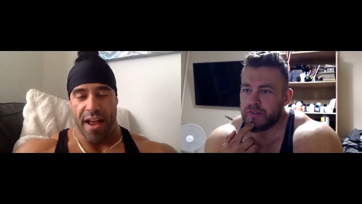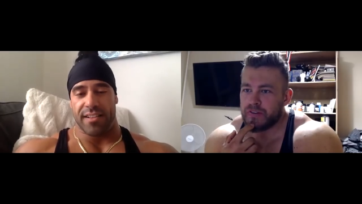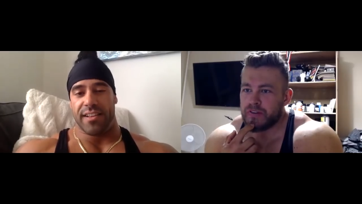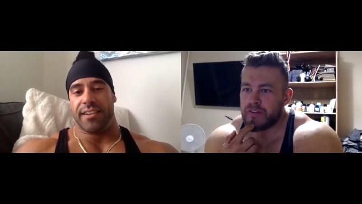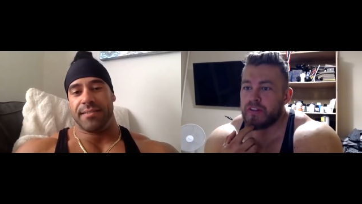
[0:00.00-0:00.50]

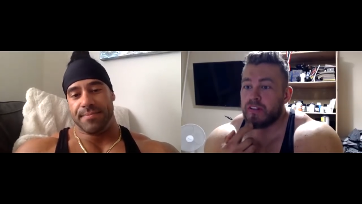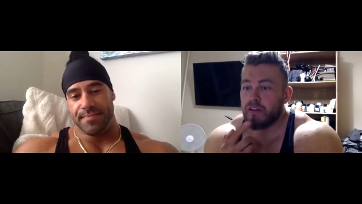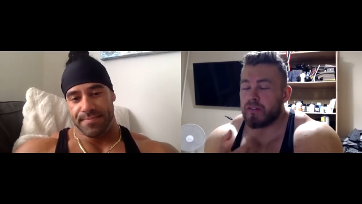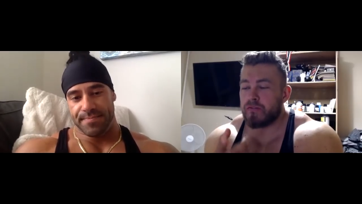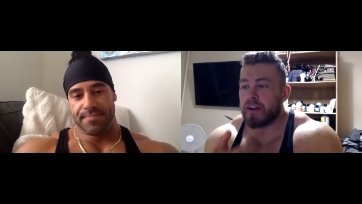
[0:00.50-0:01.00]
Speaker 1: Franklin.
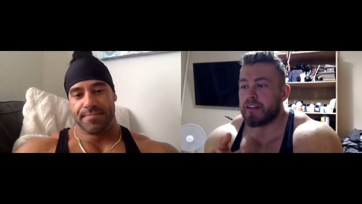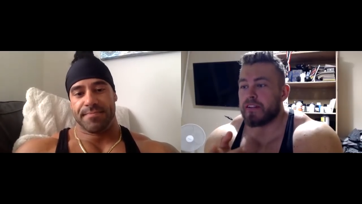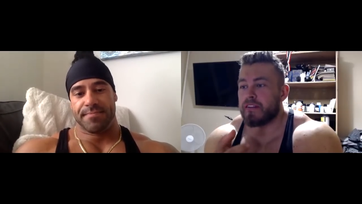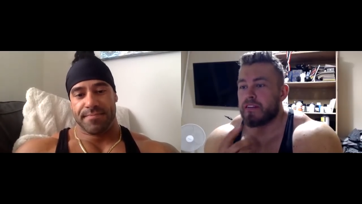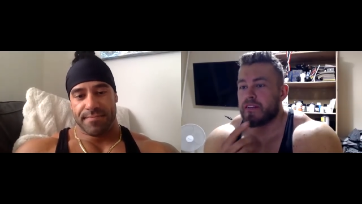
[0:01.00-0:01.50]
Logan
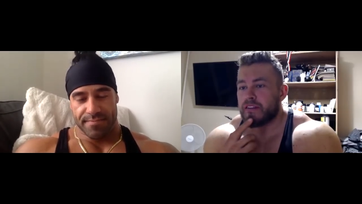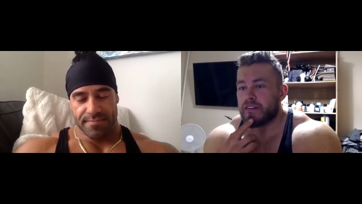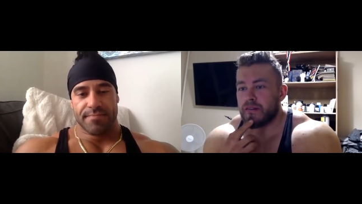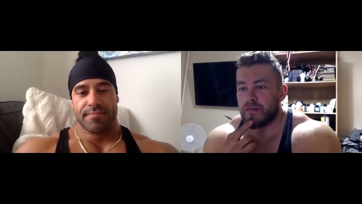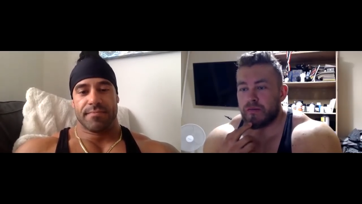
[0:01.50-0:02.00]
Franklin.
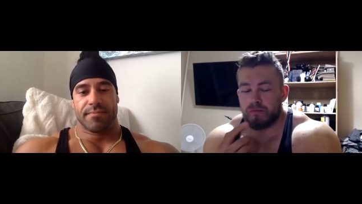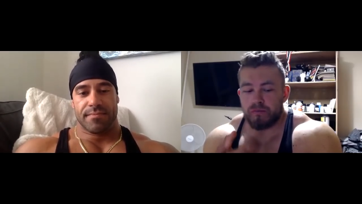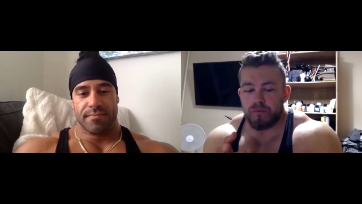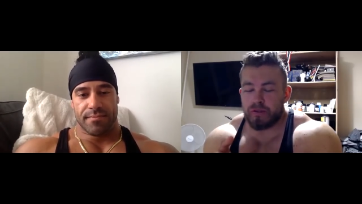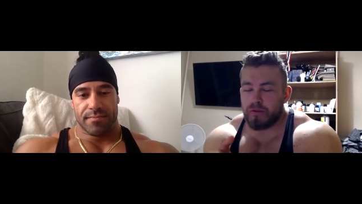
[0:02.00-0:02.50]
Uh,
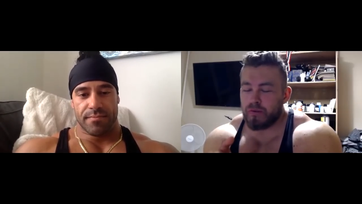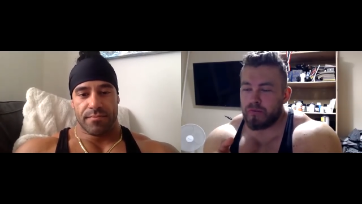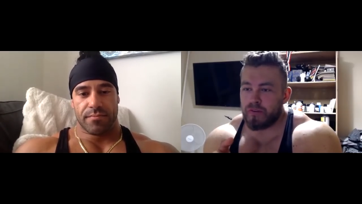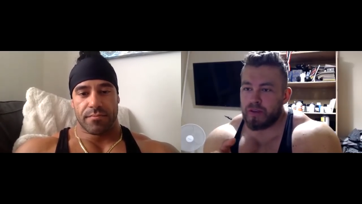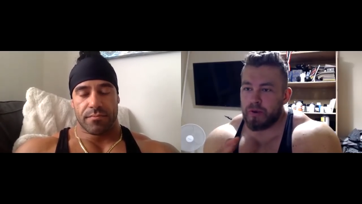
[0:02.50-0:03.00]
what do you
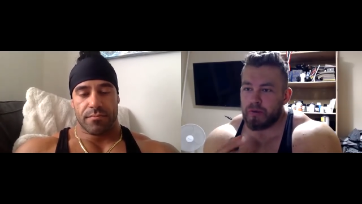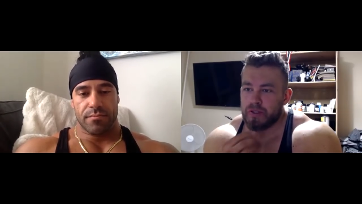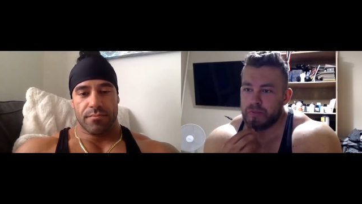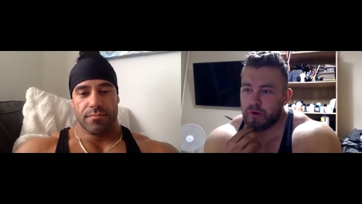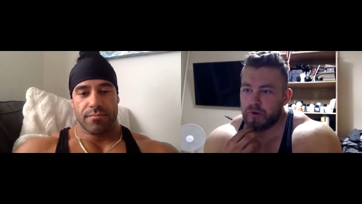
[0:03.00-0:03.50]
think about
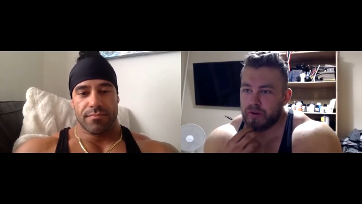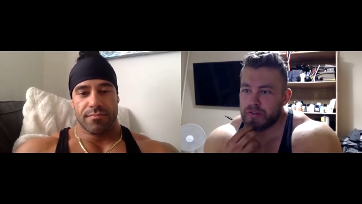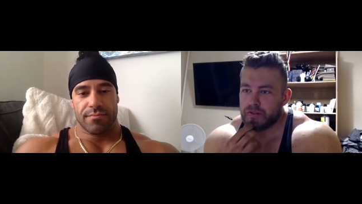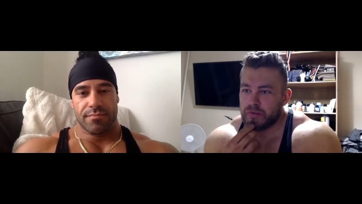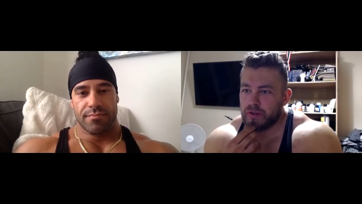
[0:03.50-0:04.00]
his
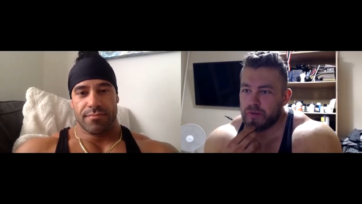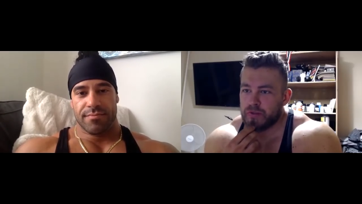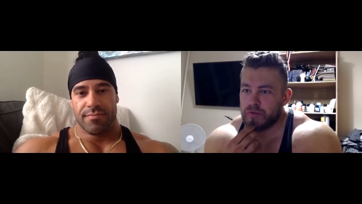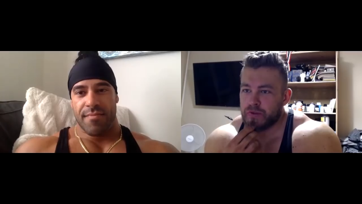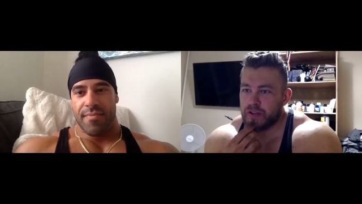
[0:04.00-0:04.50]
progress when it
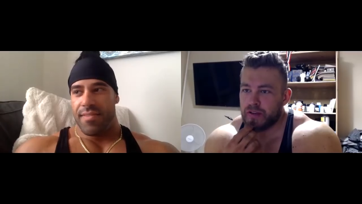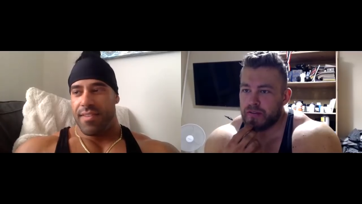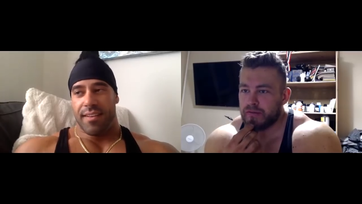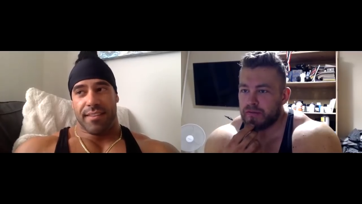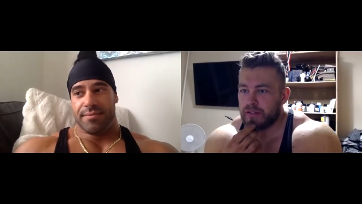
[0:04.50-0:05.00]
comes to the
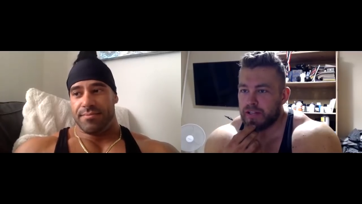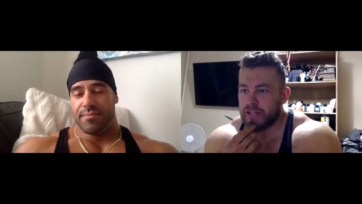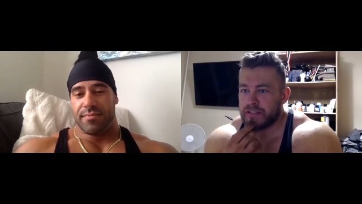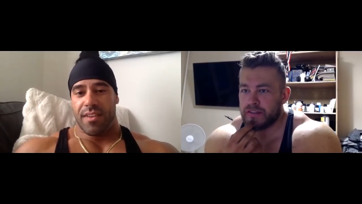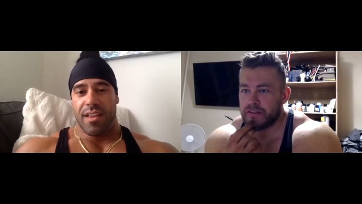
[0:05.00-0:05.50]

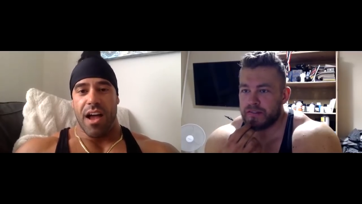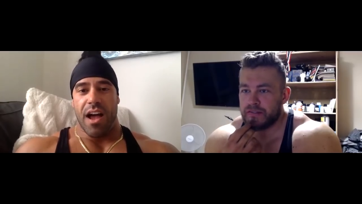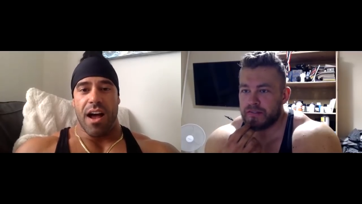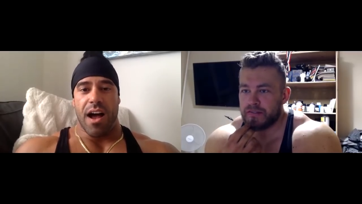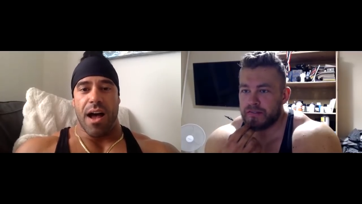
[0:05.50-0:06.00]
classic?
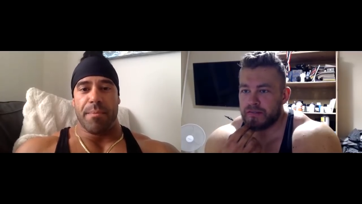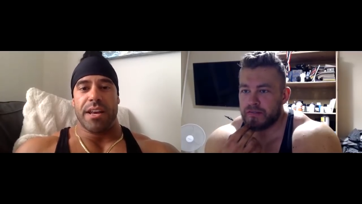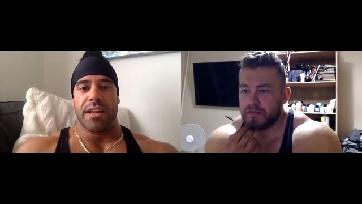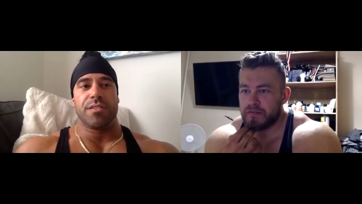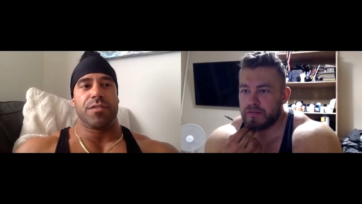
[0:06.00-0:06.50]
Speaker 2: I mean,
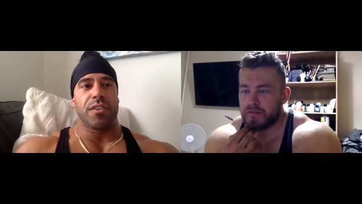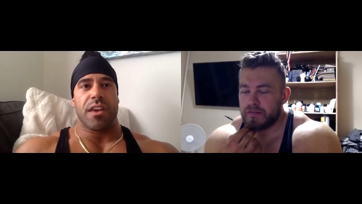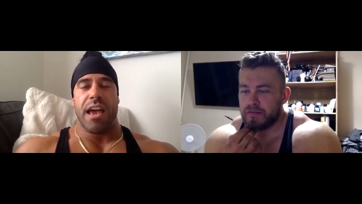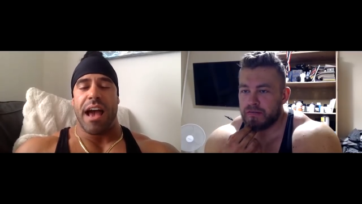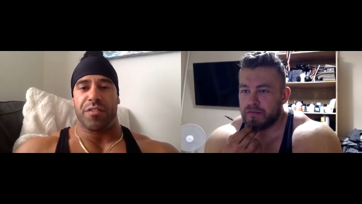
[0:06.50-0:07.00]
he's
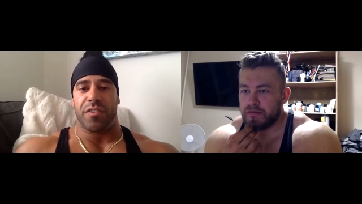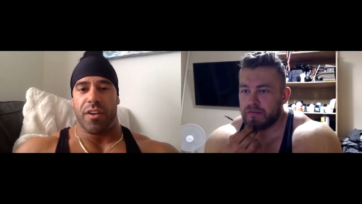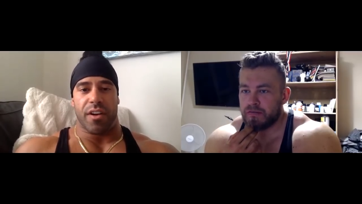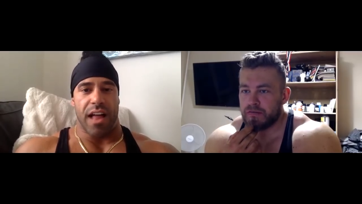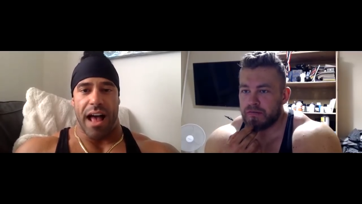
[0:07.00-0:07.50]
he has
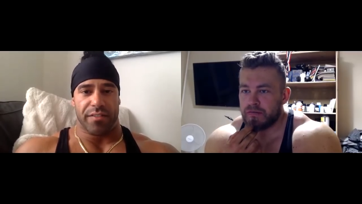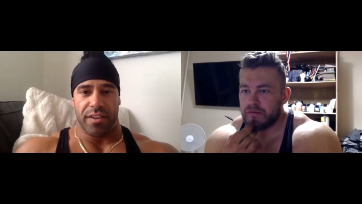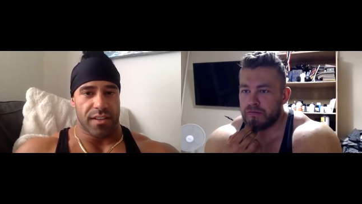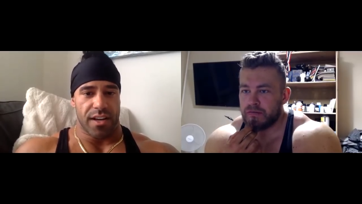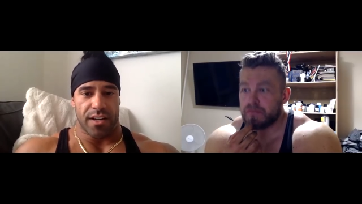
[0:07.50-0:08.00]
the
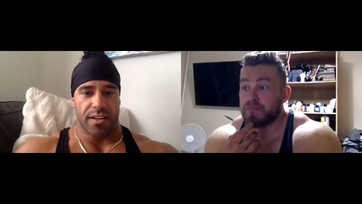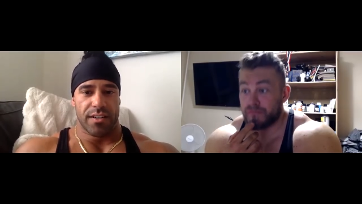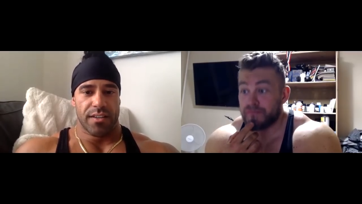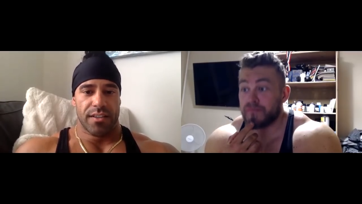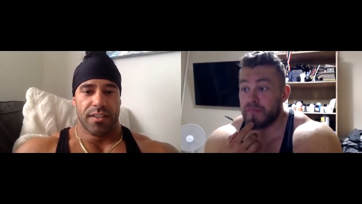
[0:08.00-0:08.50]
classic look.
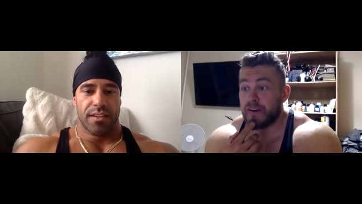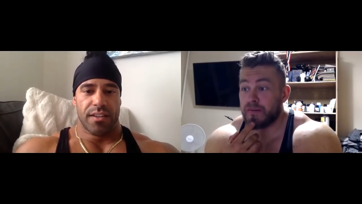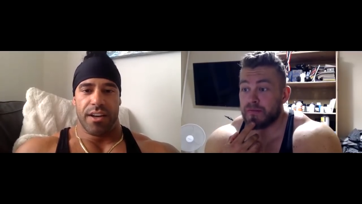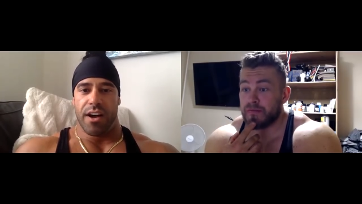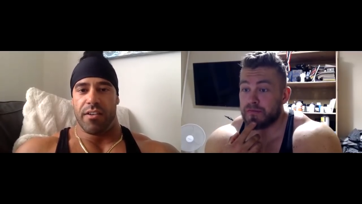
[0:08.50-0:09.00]
Yeah,
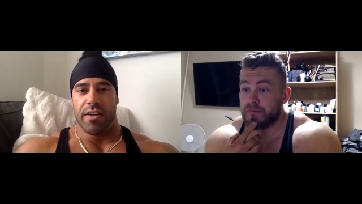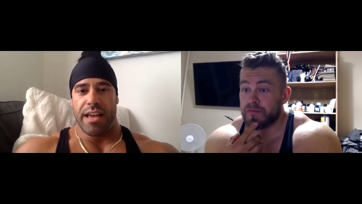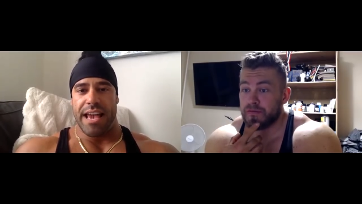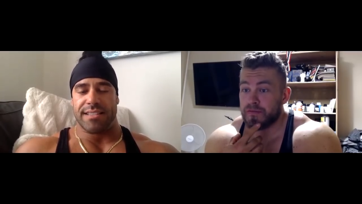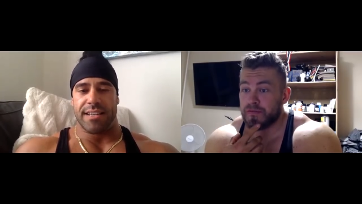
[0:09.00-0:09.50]
you know,
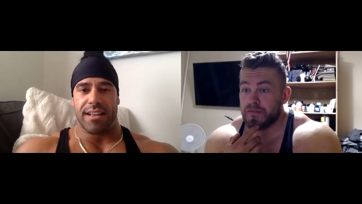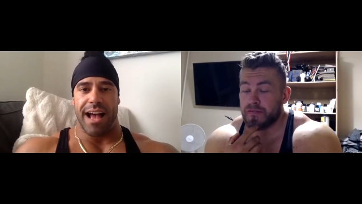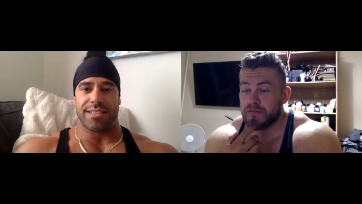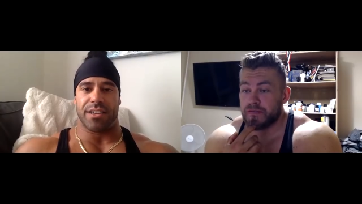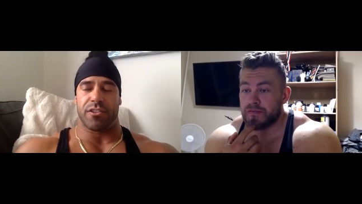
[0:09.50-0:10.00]
he has a
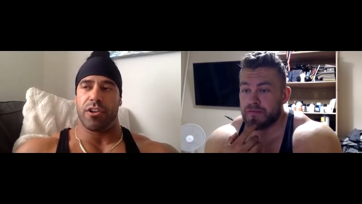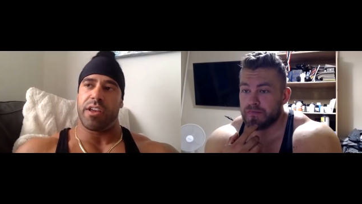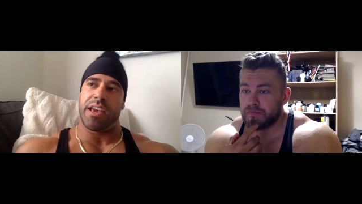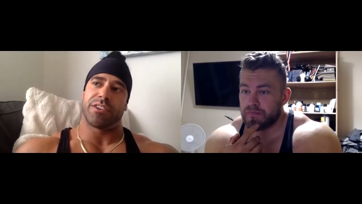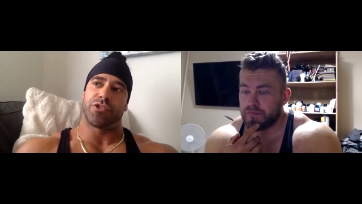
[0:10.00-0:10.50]
classic look.
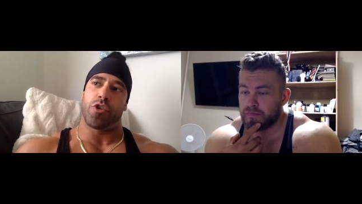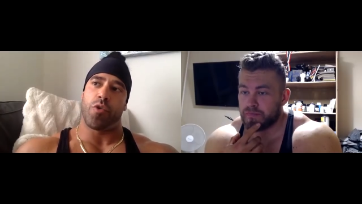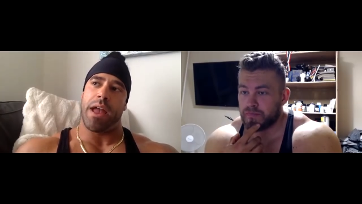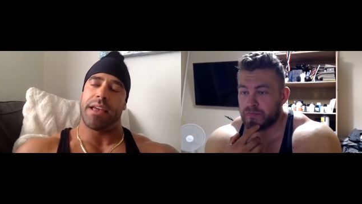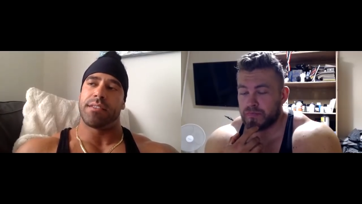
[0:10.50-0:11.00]
He has a
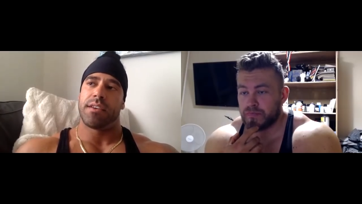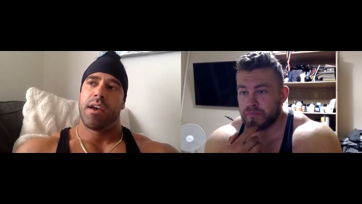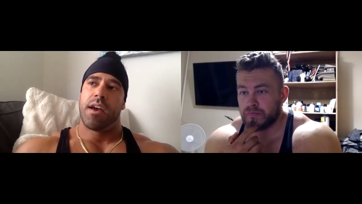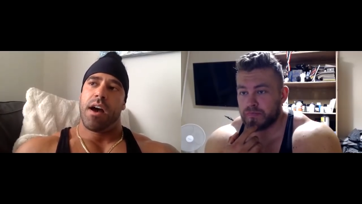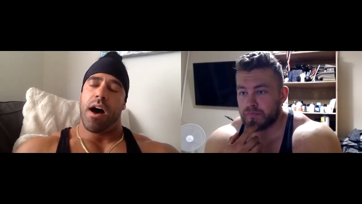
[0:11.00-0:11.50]
great
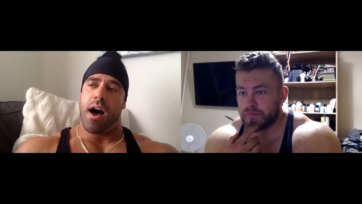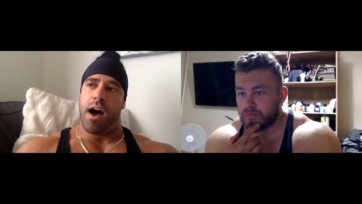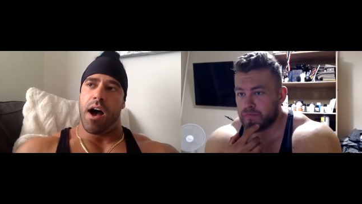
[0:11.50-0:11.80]
uh,